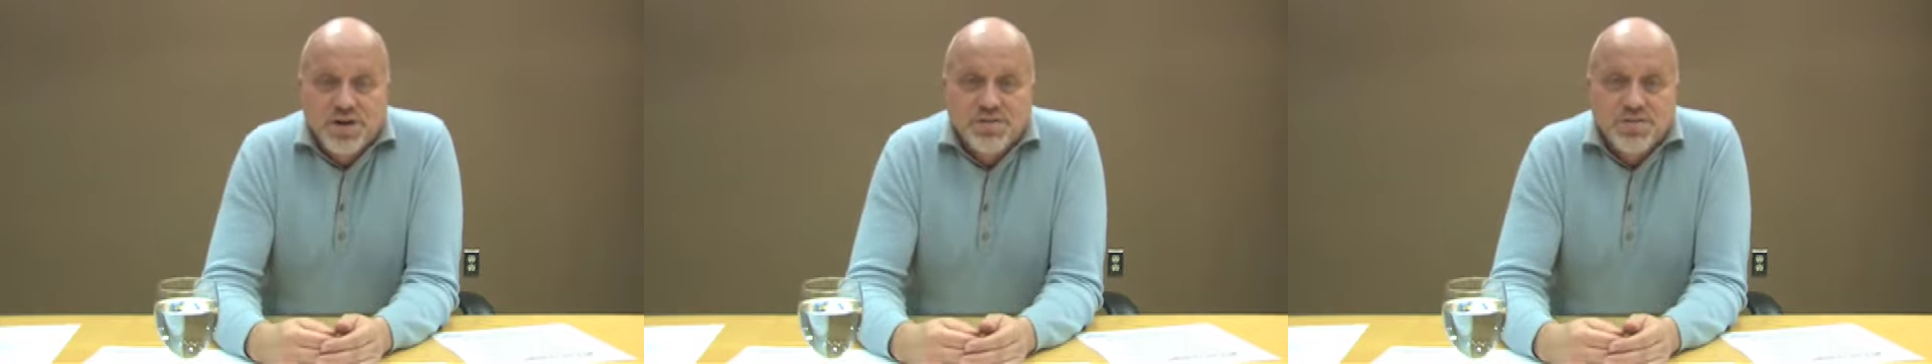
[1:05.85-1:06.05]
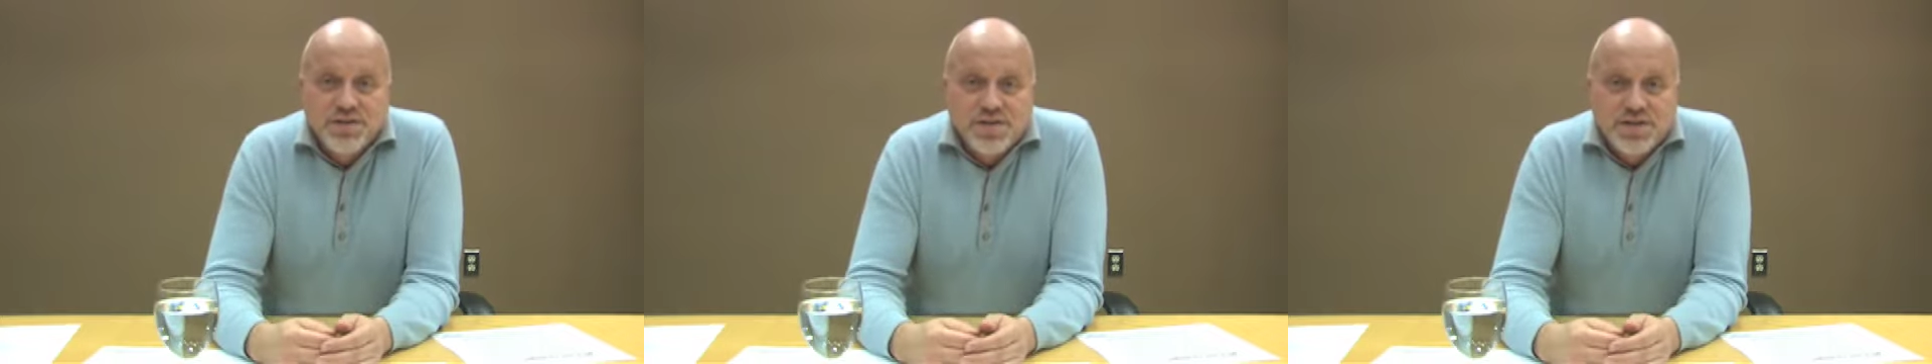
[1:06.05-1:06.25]

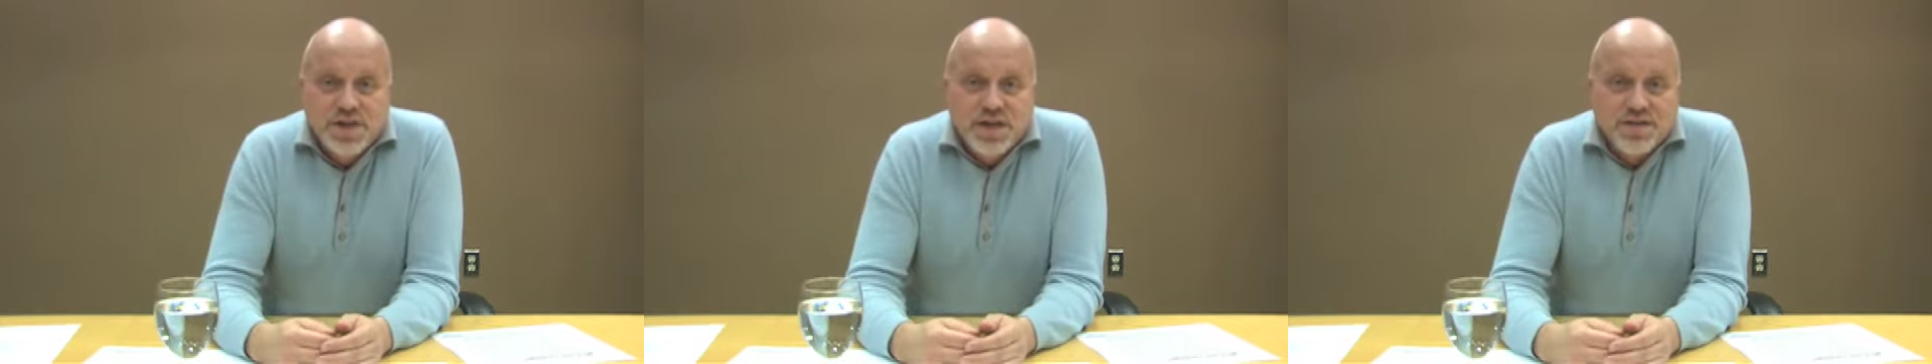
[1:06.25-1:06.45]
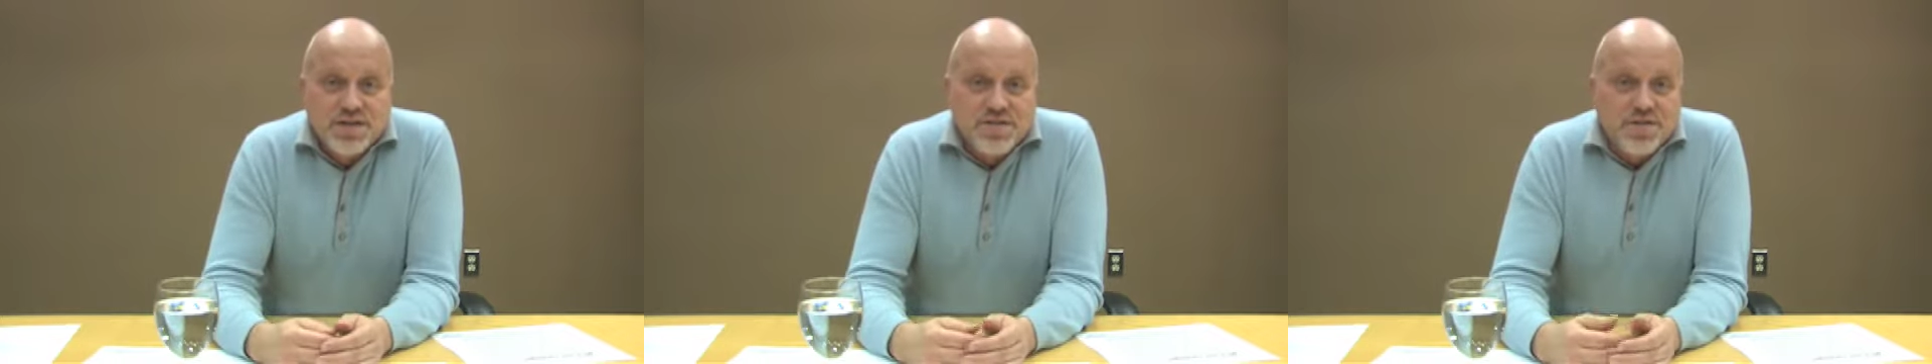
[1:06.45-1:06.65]
would
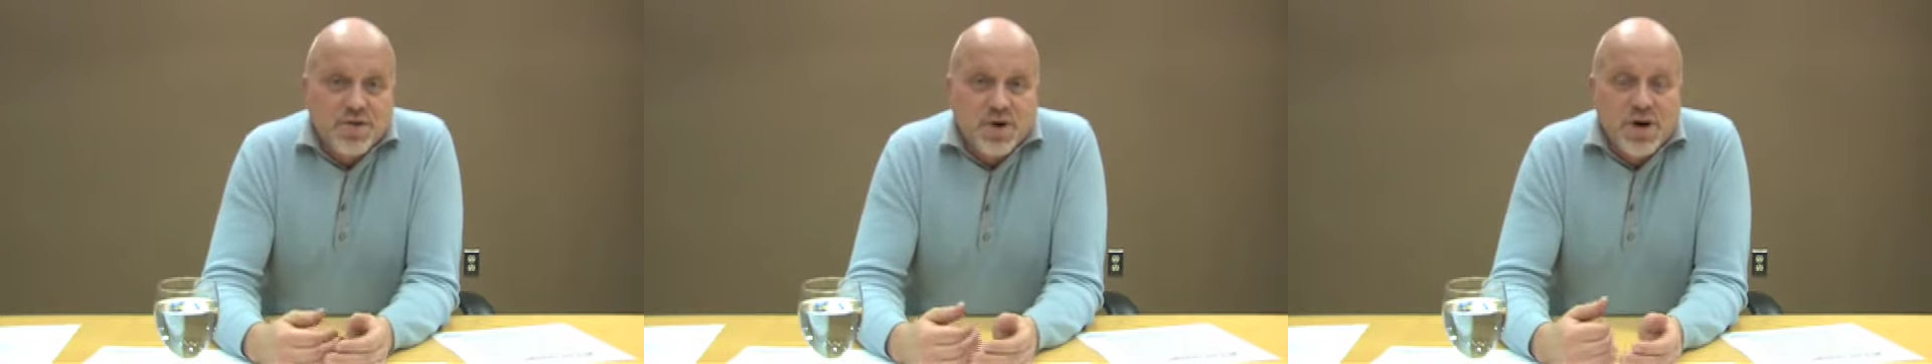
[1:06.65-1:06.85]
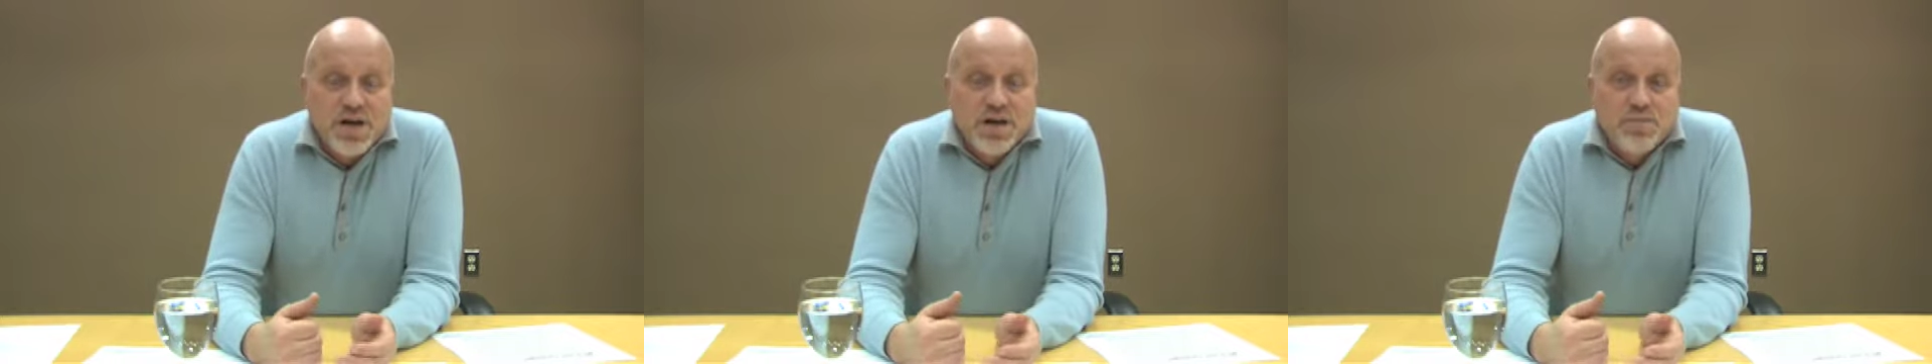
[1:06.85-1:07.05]
state that
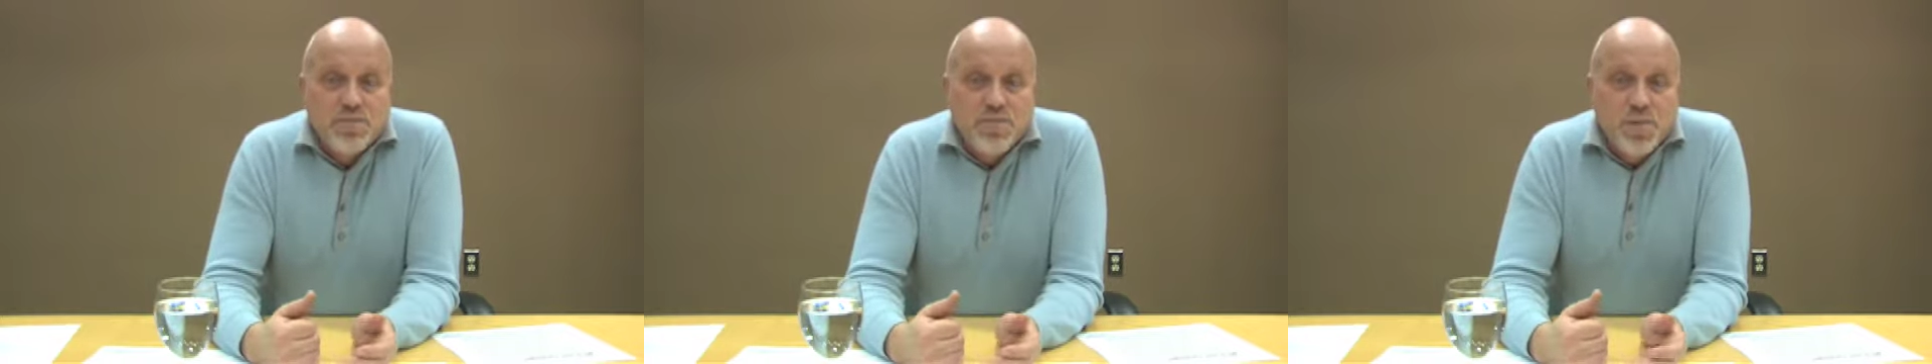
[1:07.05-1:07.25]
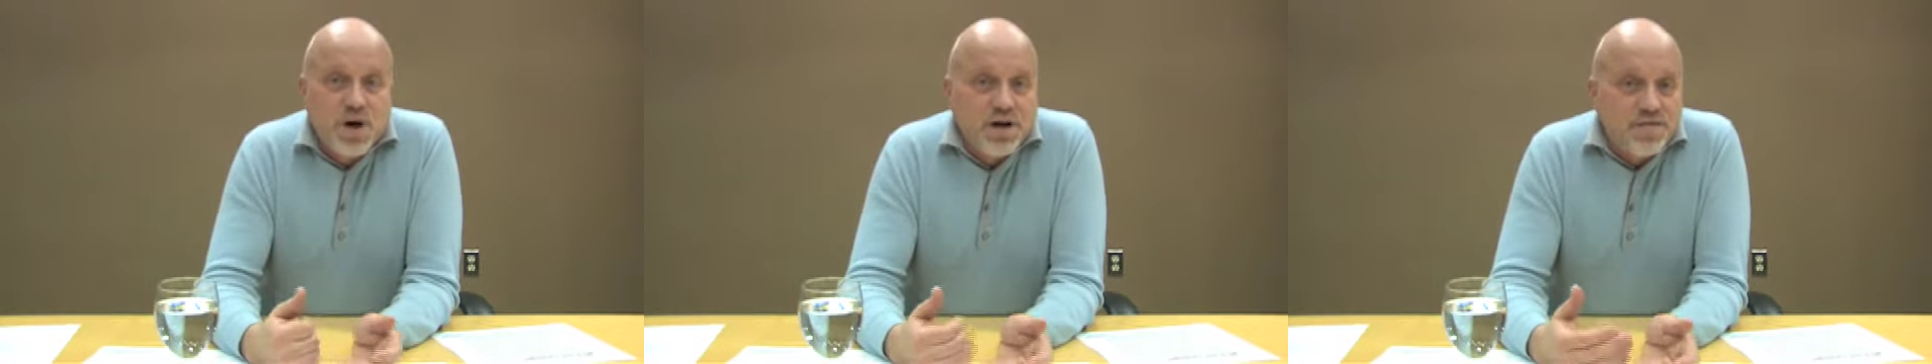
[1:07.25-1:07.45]
for any
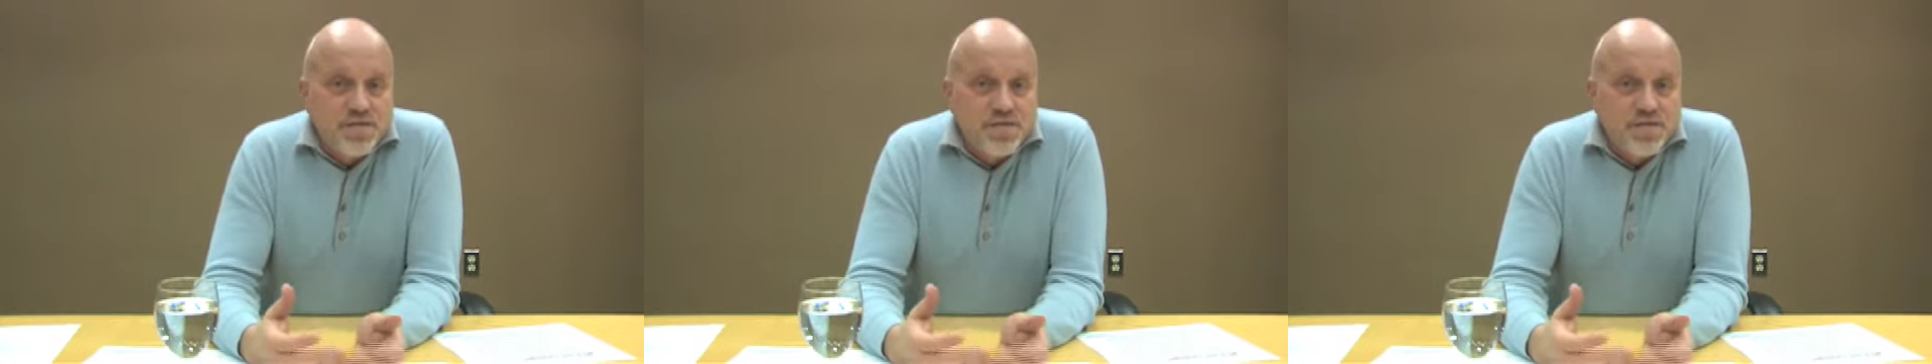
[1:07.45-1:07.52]
one